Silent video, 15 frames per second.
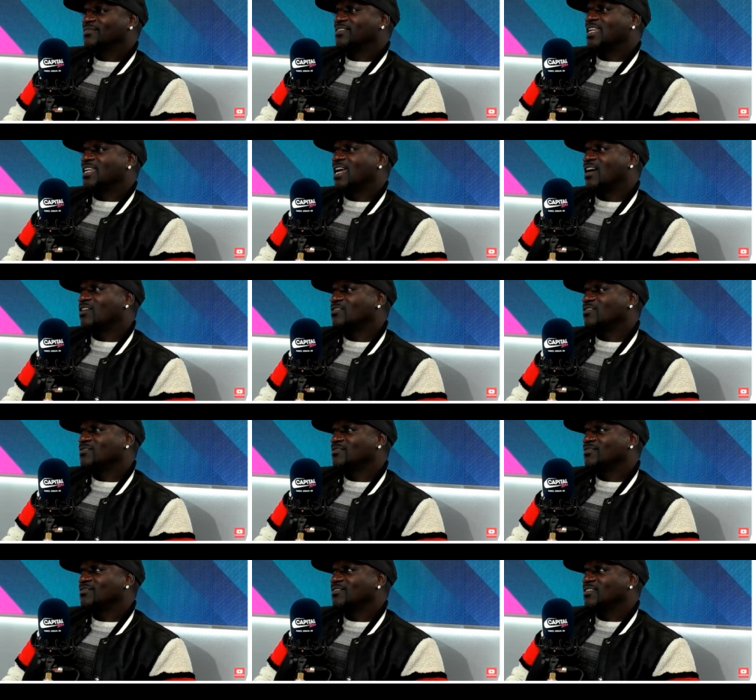Now,
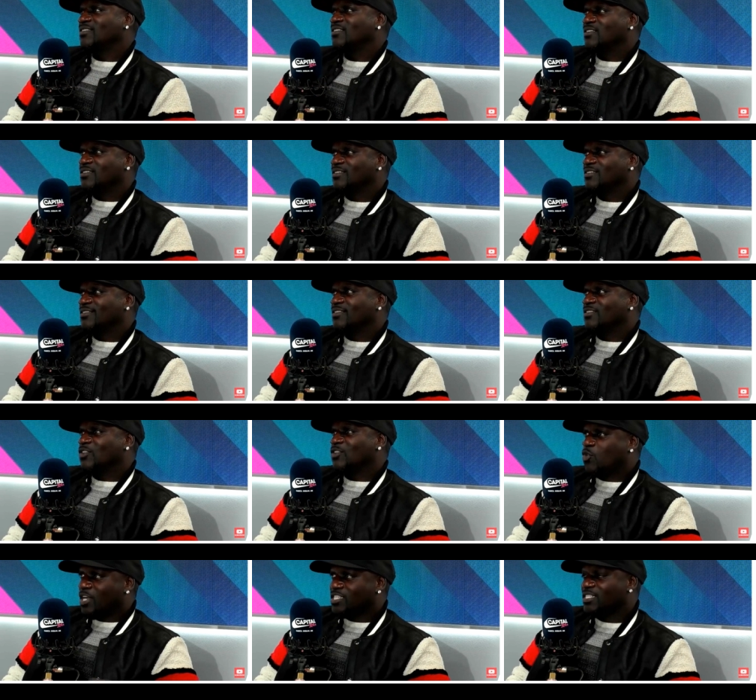
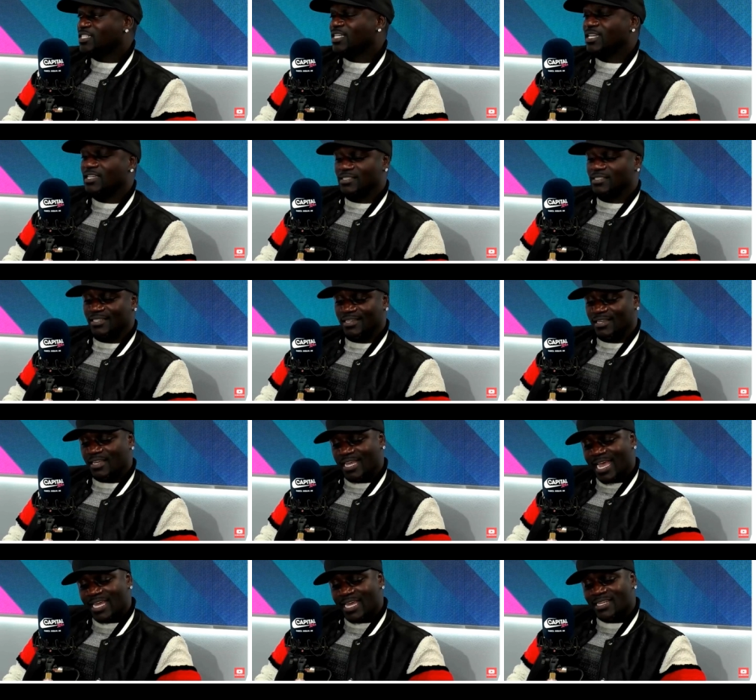the question is,
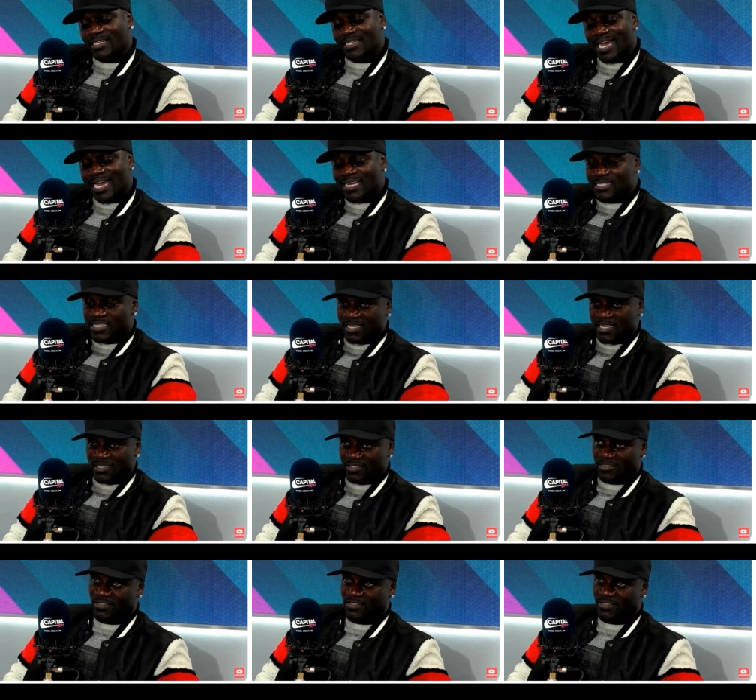had he not said it